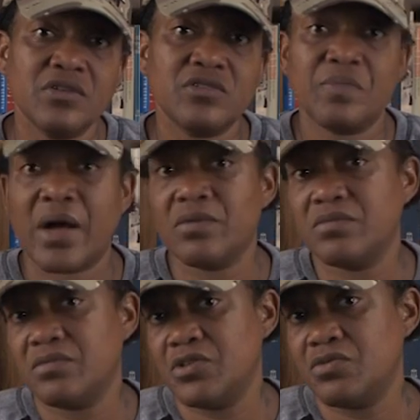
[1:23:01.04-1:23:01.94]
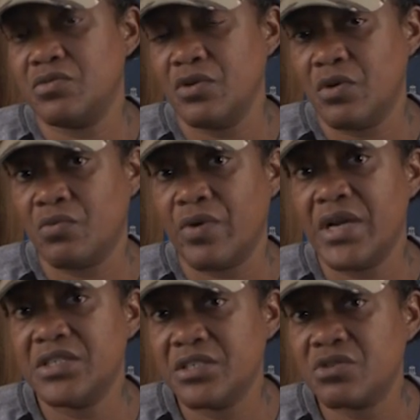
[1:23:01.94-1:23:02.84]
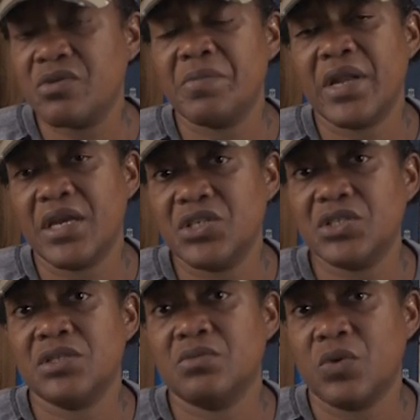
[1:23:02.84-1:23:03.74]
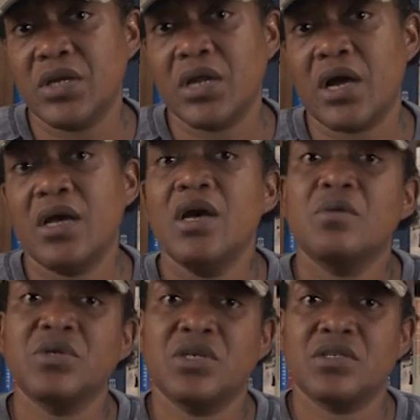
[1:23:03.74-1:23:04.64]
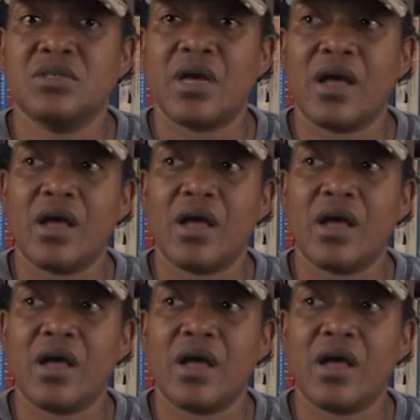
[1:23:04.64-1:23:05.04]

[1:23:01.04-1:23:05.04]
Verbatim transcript: else about, you know, race discrimination and whatnot, because